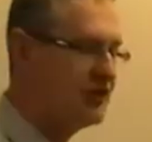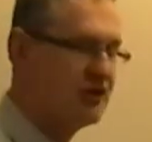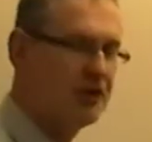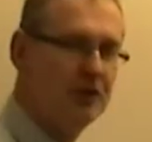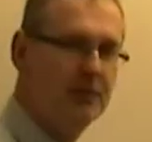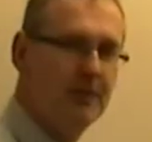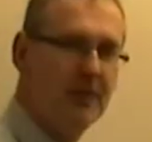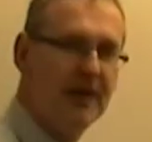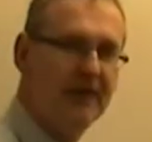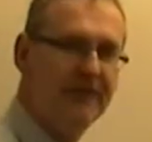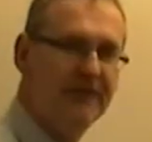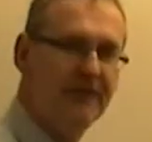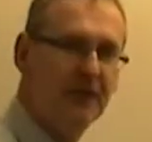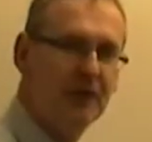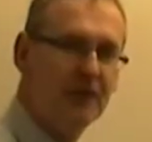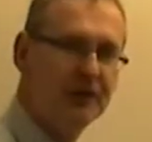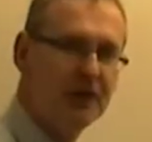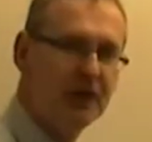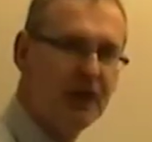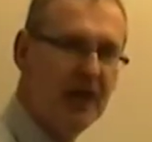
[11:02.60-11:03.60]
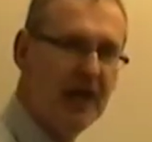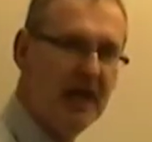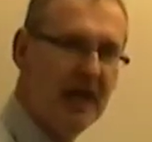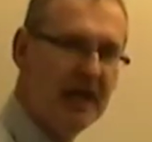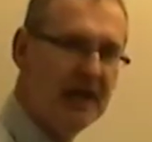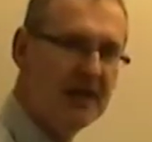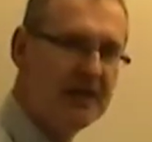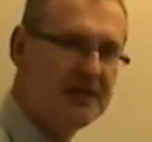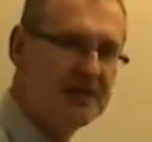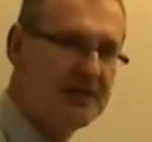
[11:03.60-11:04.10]
2 by 4 you get
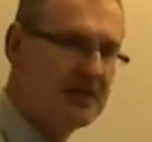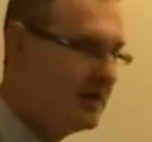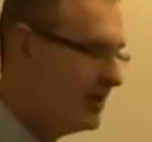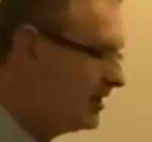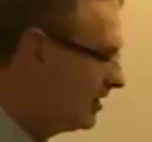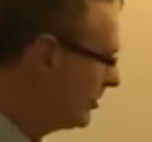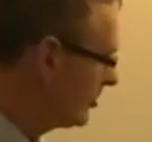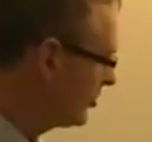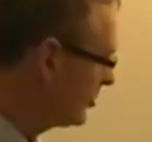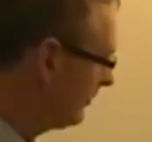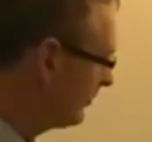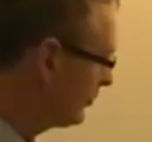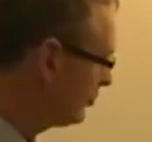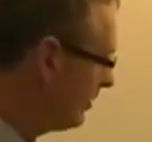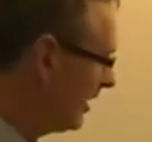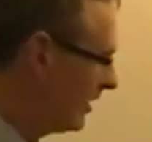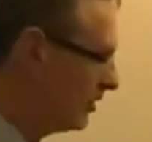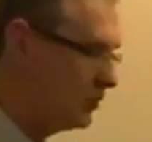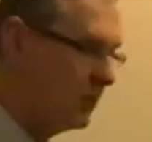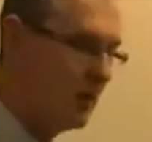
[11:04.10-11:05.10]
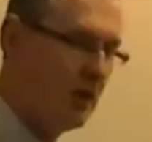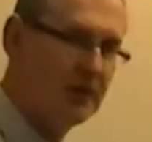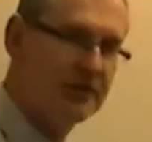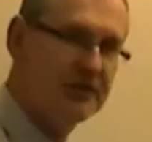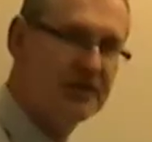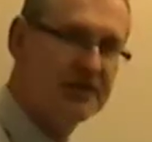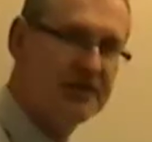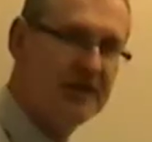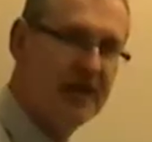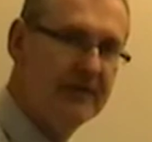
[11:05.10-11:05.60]
8, subtract
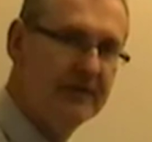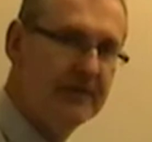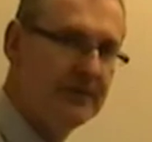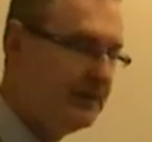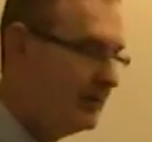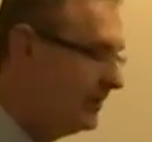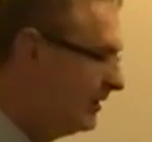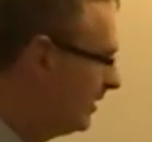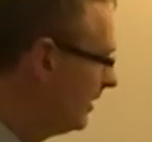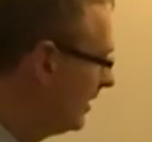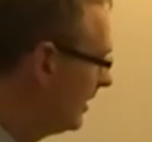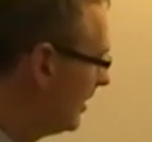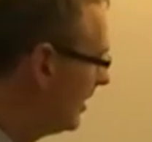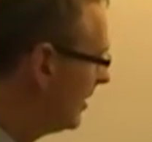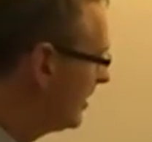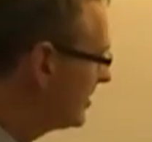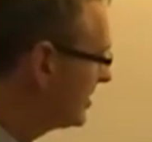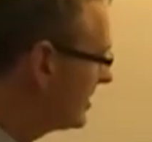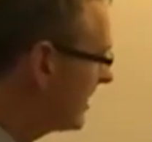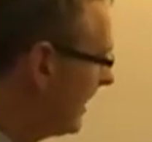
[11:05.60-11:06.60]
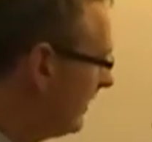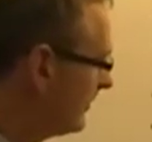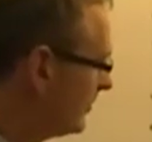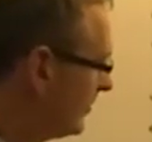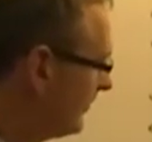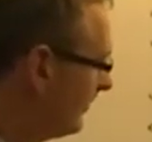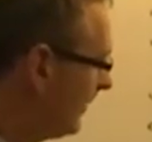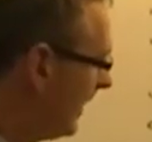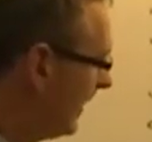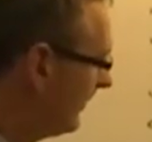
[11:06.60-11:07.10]
1, 7.
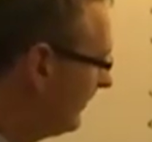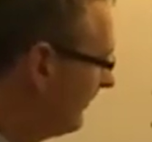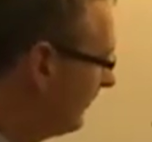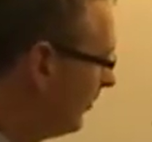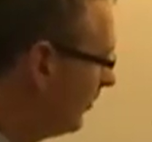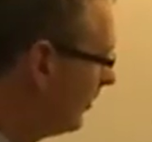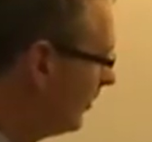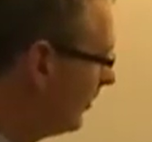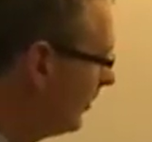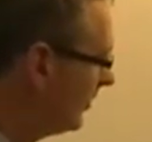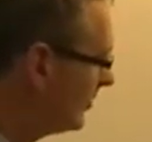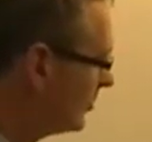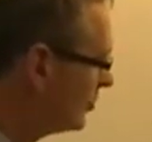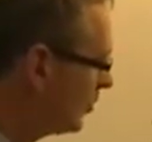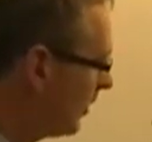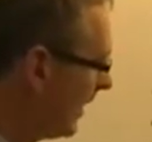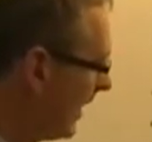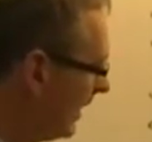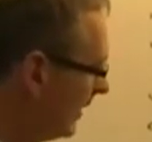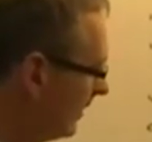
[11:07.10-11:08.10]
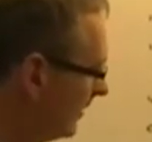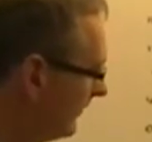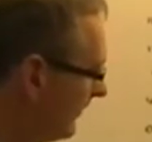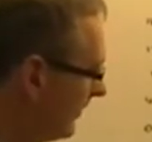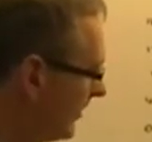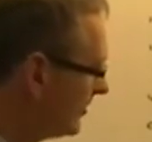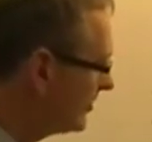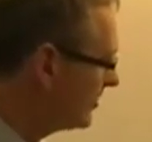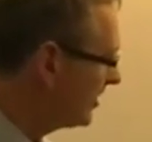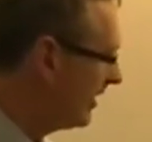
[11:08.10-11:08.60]
Times by 4, 12,
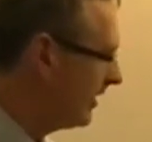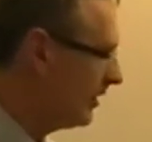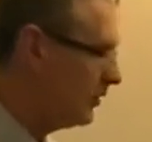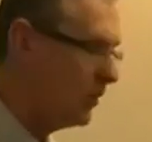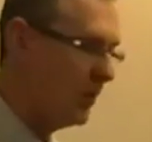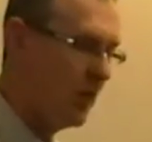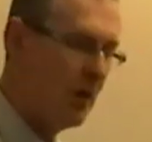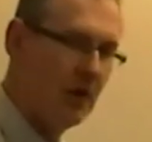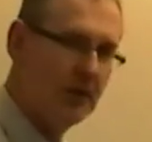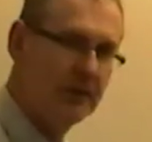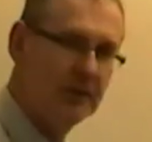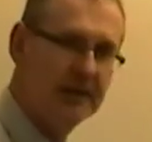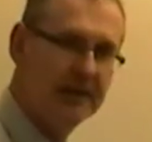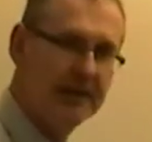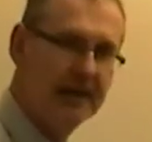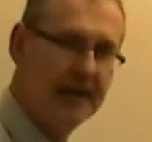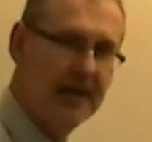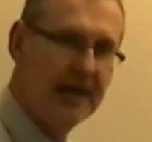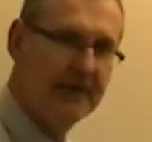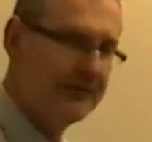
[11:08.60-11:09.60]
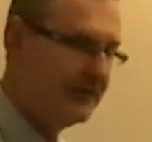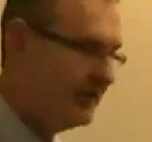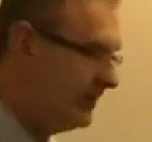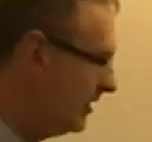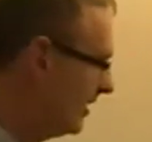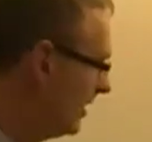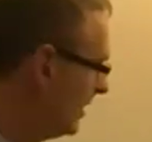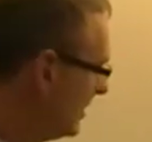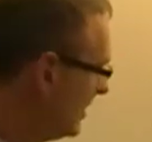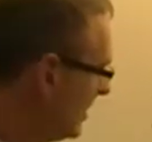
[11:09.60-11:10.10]
take 1,
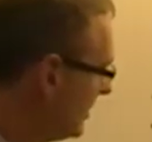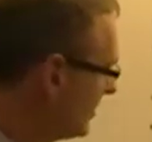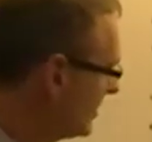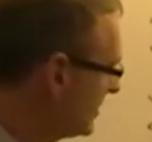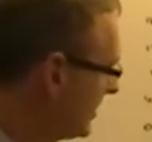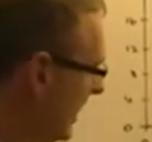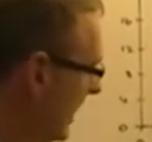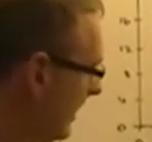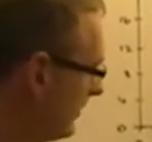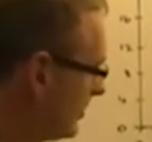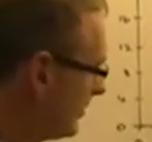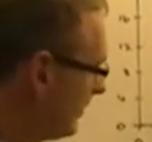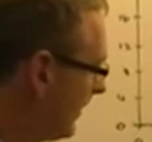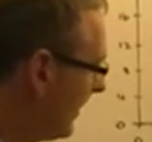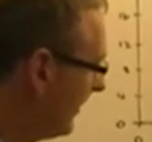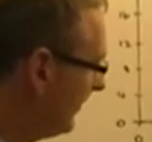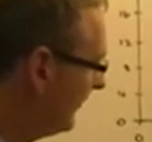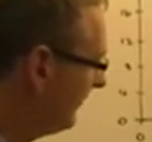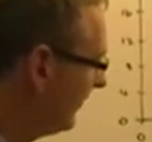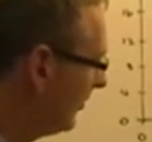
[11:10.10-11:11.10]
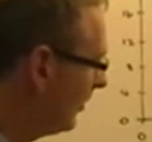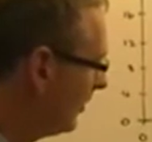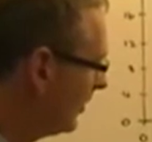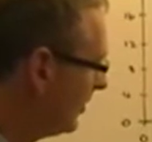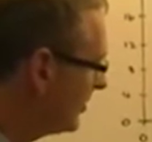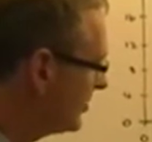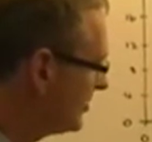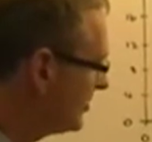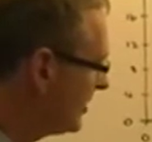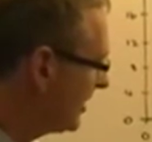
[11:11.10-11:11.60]
11. Times by
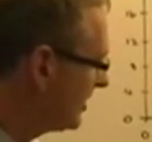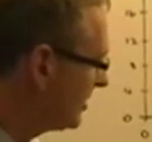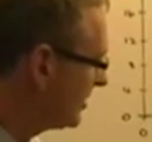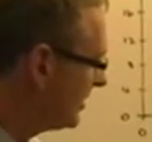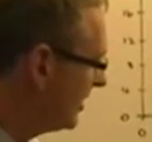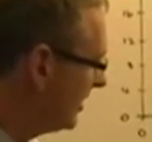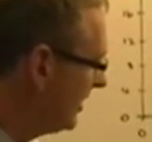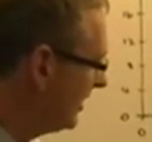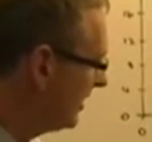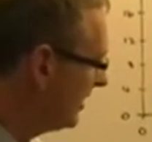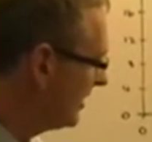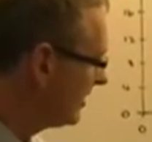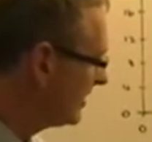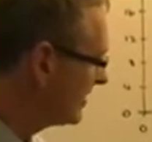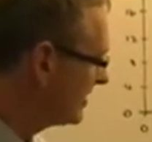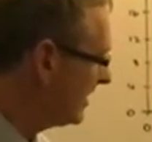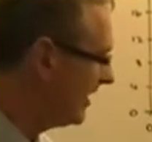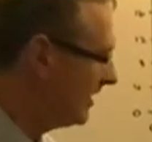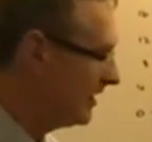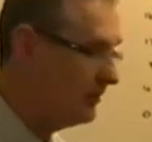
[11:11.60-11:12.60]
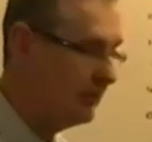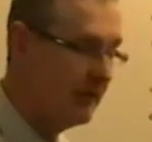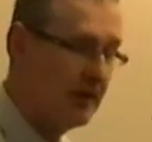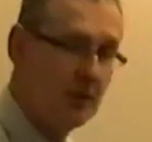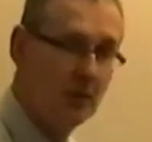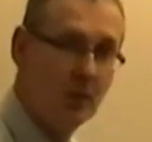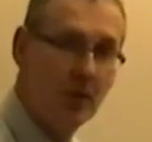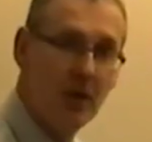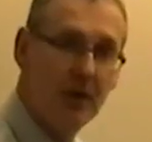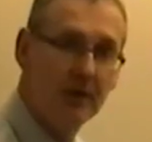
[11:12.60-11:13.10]
4, 16, take away
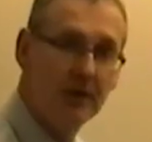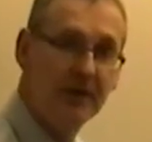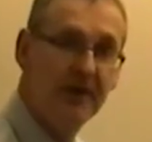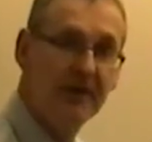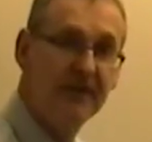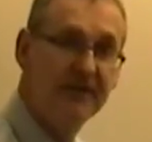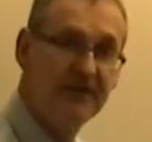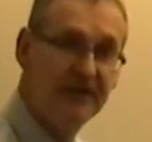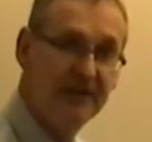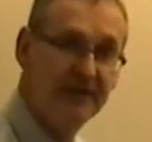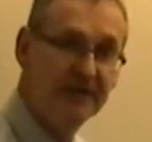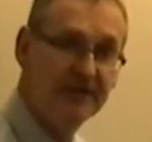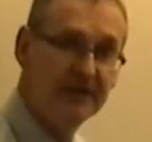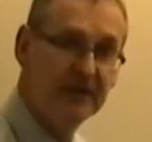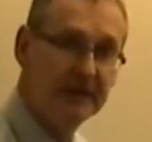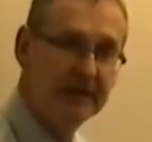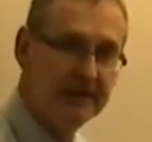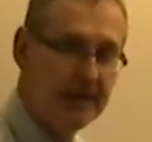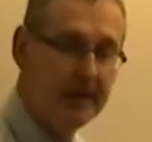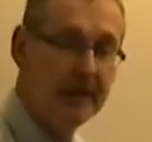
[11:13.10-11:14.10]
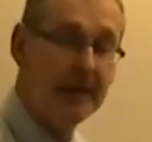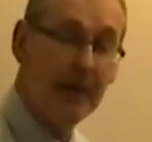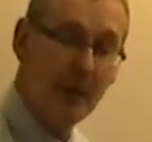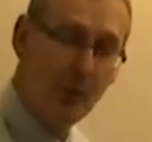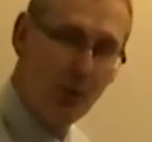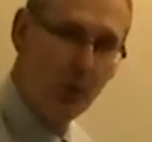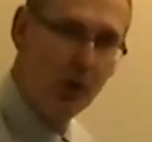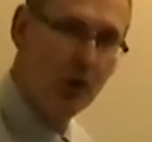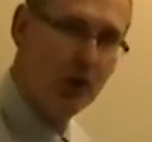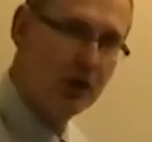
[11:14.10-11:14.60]
1, 15.
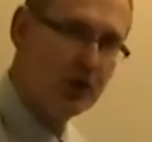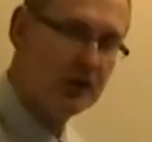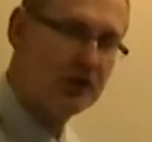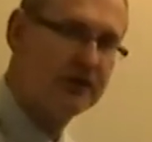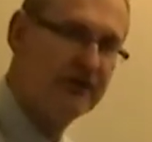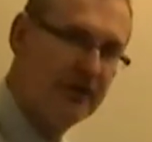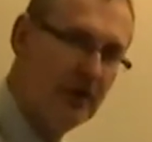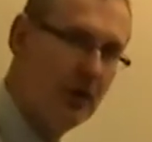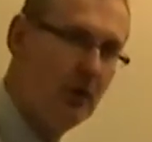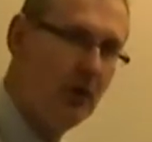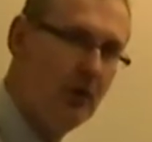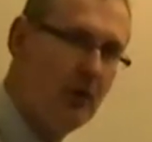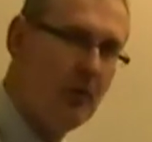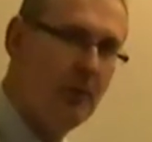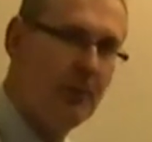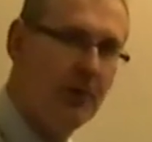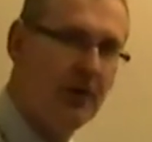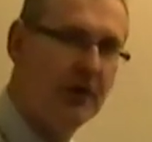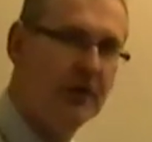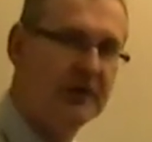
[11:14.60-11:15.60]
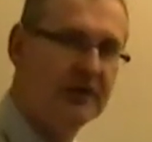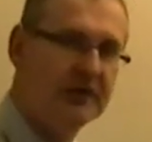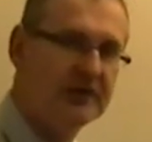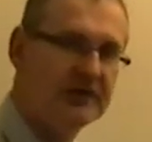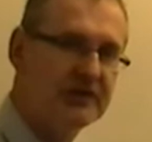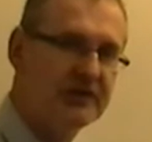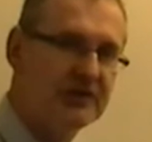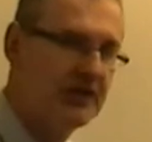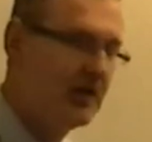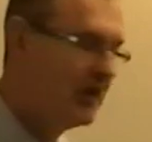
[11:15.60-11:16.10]
It works for all
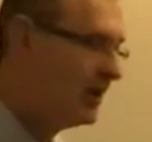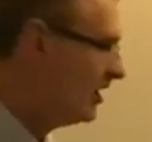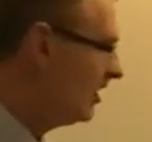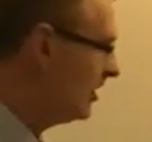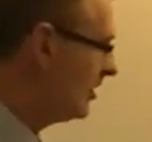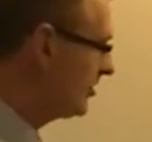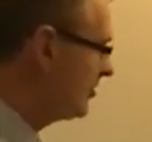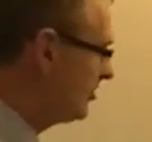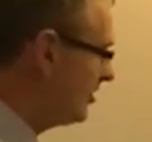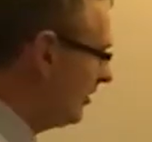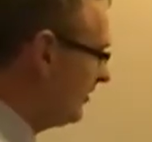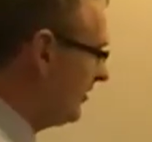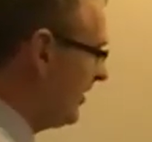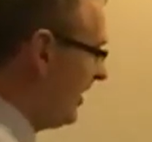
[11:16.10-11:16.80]
points. So